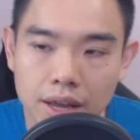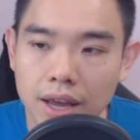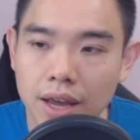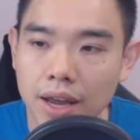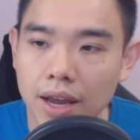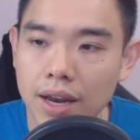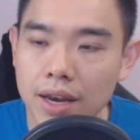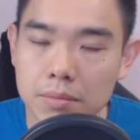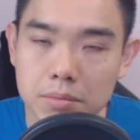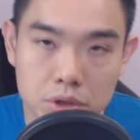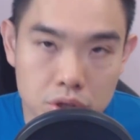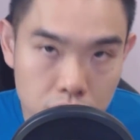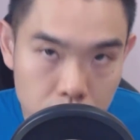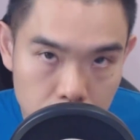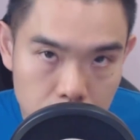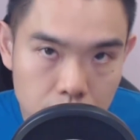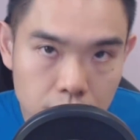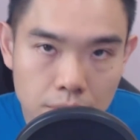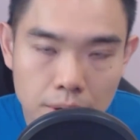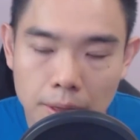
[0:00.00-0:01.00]
And number
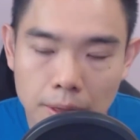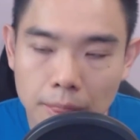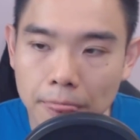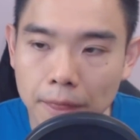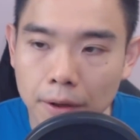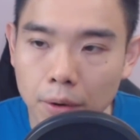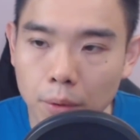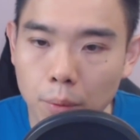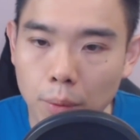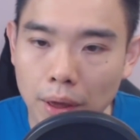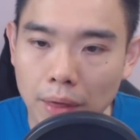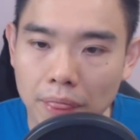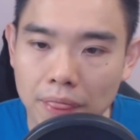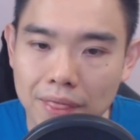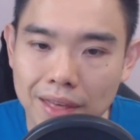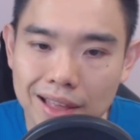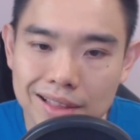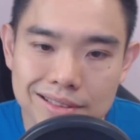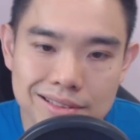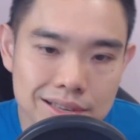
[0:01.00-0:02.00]
2, when
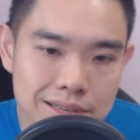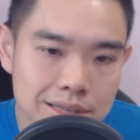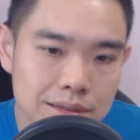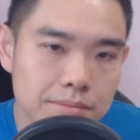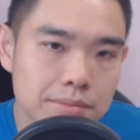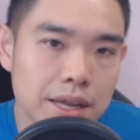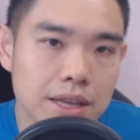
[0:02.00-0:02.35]
that system,